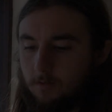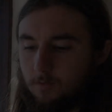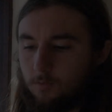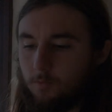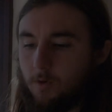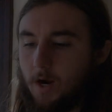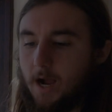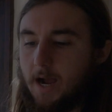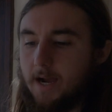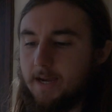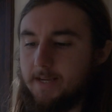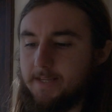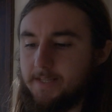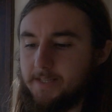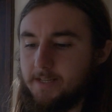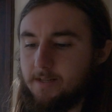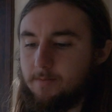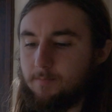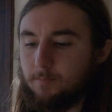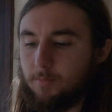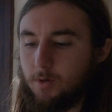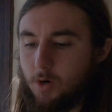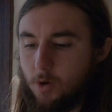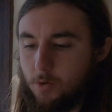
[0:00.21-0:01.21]

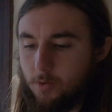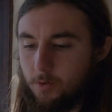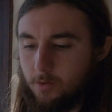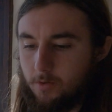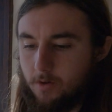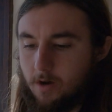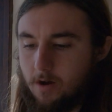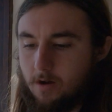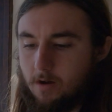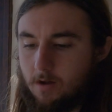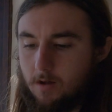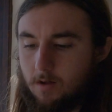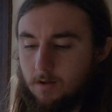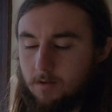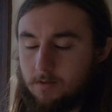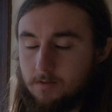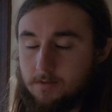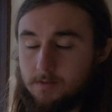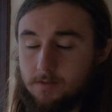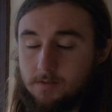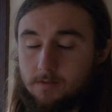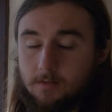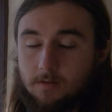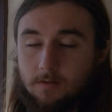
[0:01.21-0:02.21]
Rising
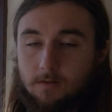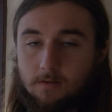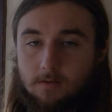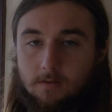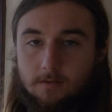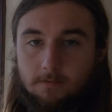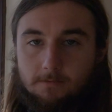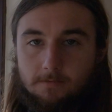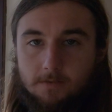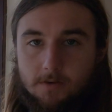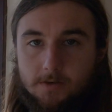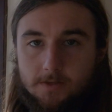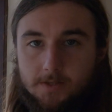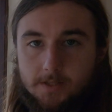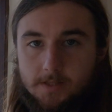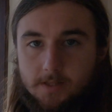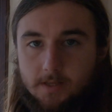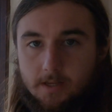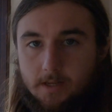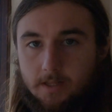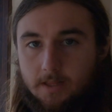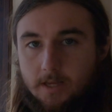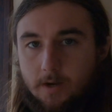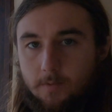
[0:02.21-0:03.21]
protocols. First
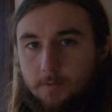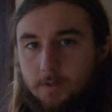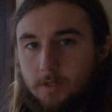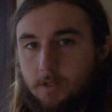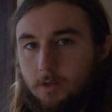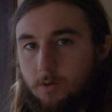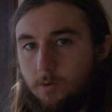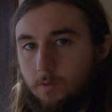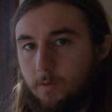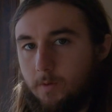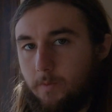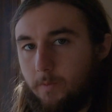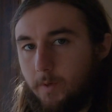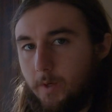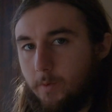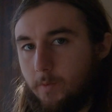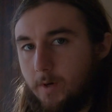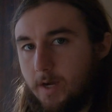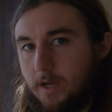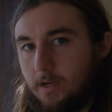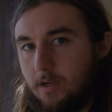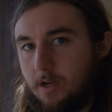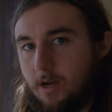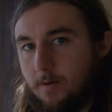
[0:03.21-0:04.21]
thing that we do when we
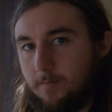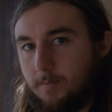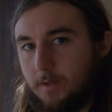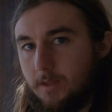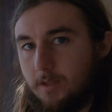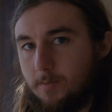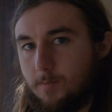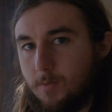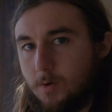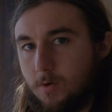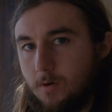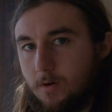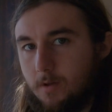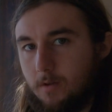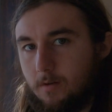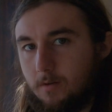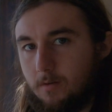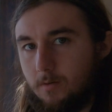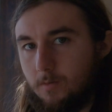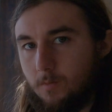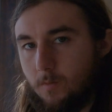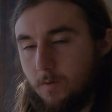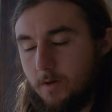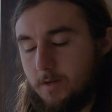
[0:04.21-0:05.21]
wake up in the
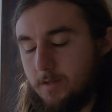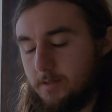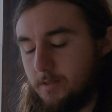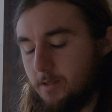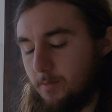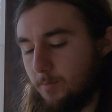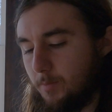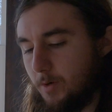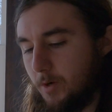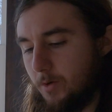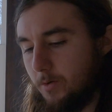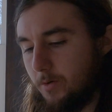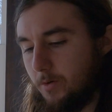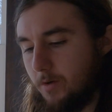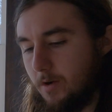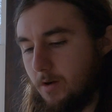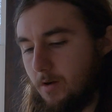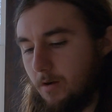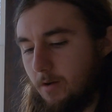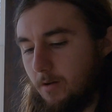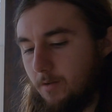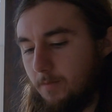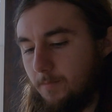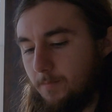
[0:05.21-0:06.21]
morning, what is the
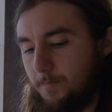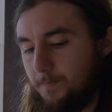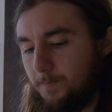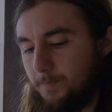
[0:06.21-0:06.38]
protocol?